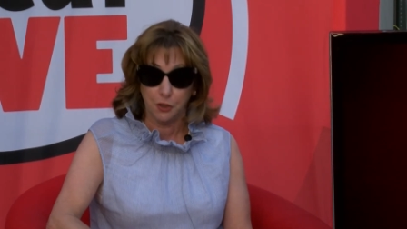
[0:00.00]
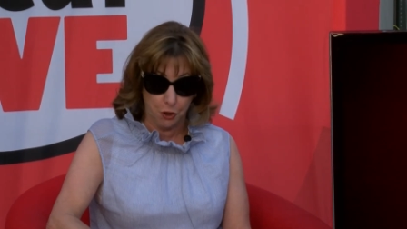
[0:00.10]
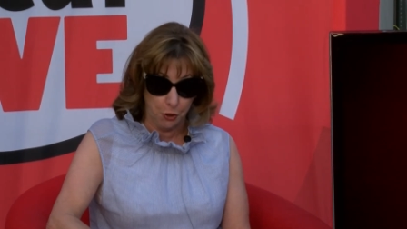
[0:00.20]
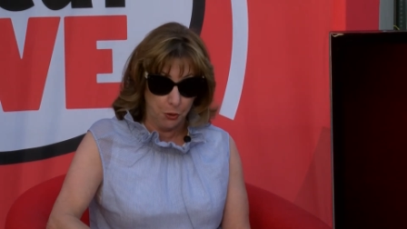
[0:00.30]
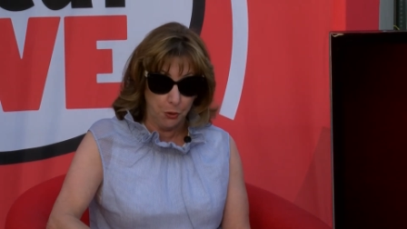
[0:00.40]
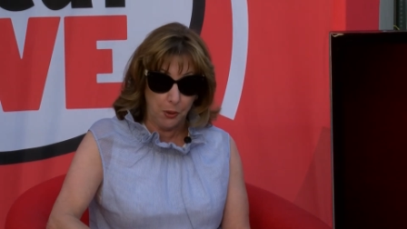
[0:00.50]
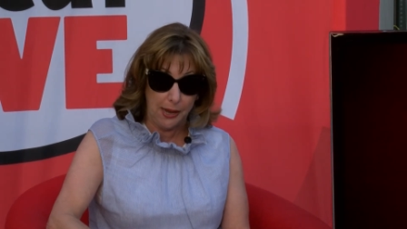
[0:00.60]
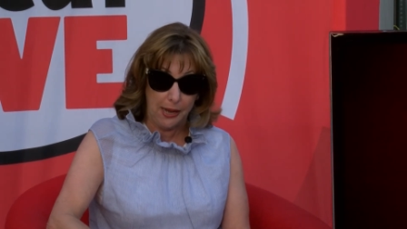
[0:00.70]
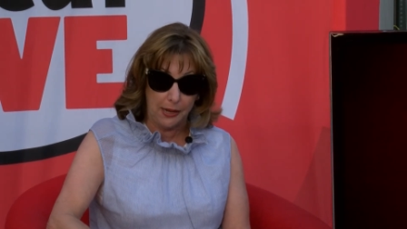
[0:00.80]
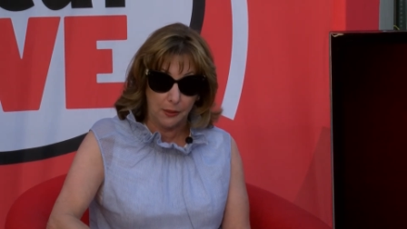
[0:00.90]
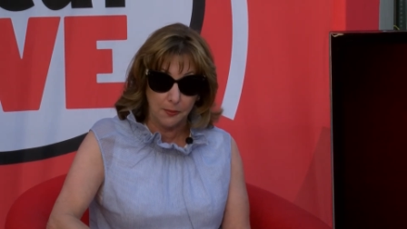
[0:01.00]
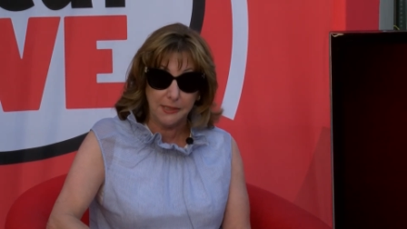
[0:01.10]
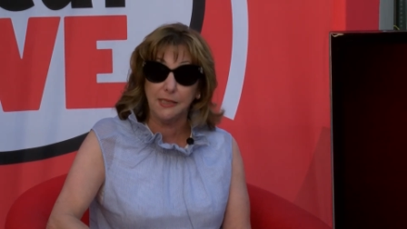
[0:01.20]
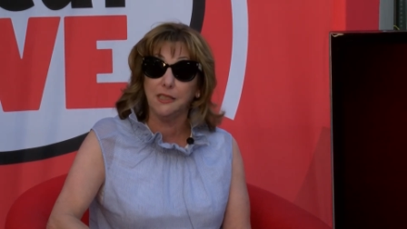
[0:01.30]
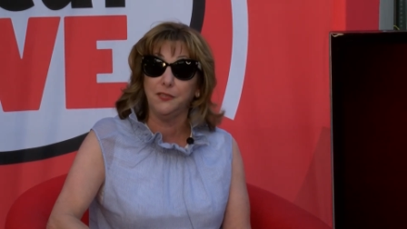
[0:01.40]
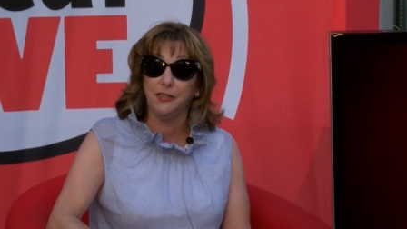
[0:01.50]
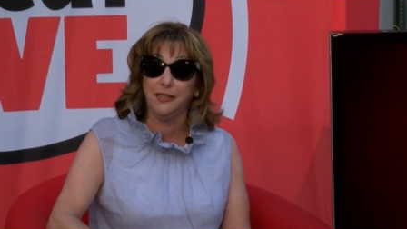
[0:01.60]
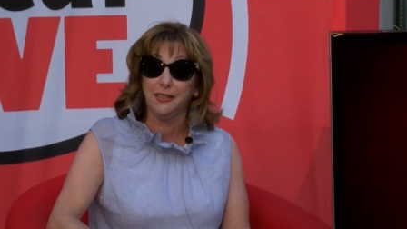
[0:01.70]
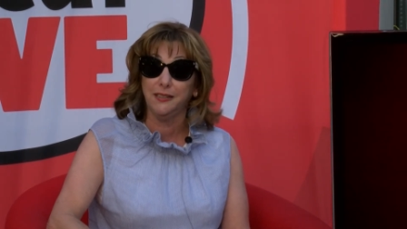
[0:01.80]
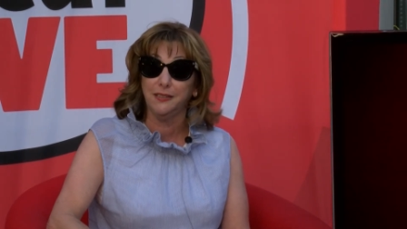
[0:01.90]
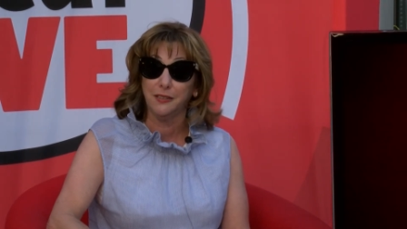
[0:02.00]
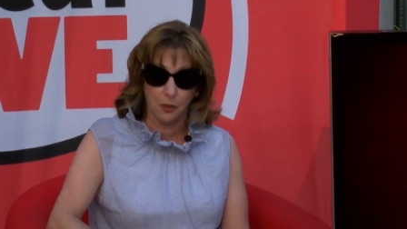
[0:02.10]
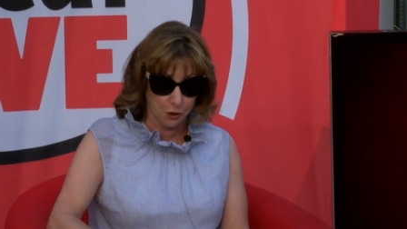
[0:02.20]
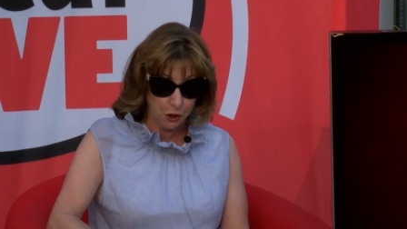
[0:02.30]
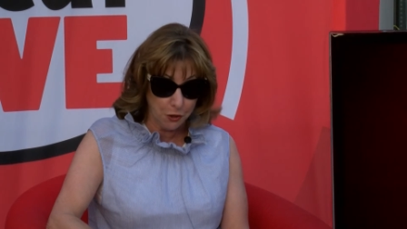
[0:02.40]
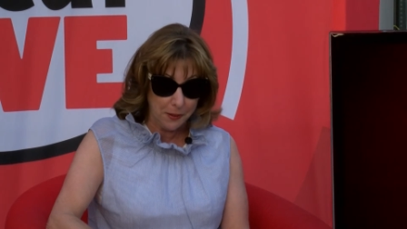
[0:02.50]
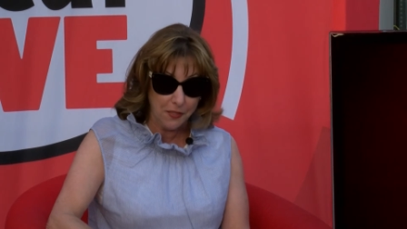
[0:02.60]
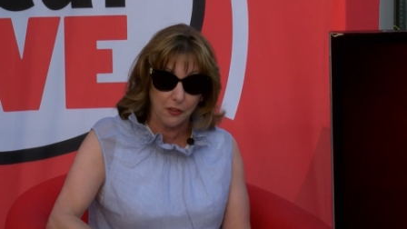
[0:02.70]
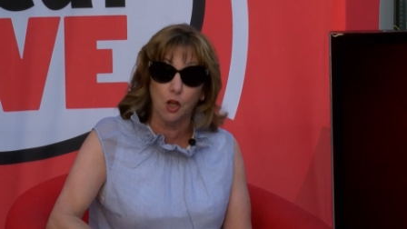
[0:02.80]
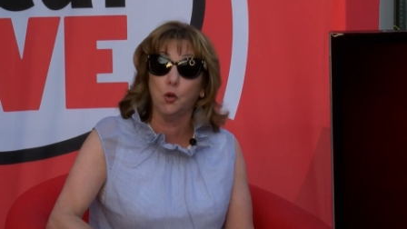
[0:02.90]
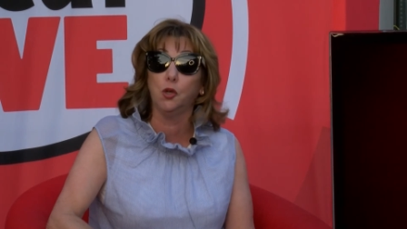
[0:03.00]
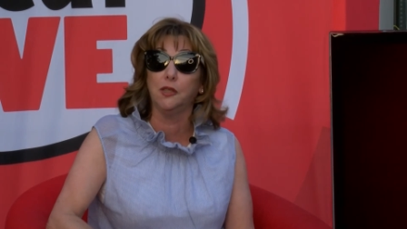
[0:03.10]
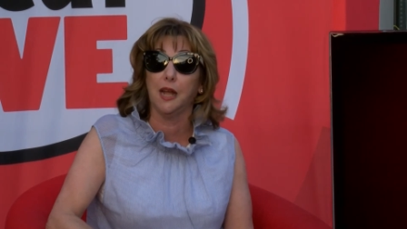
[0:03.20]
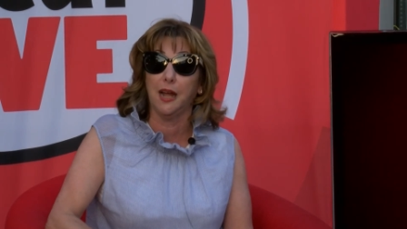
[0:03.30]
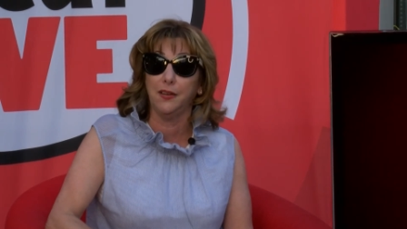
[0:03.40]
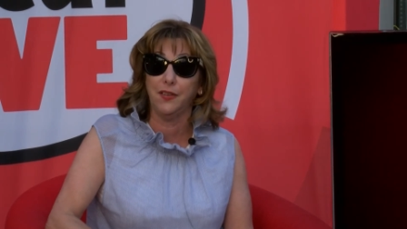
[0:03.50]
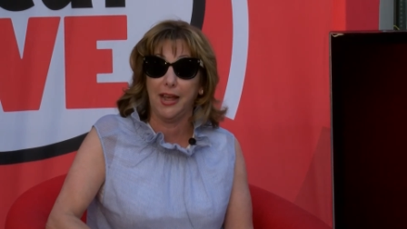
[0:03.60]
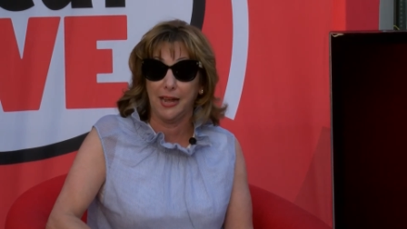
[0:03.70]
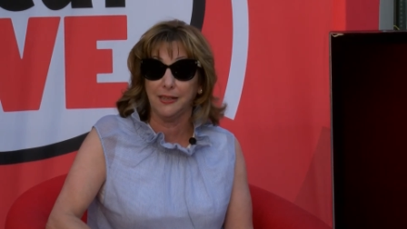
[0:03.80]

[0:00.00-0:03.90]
to the Local Live at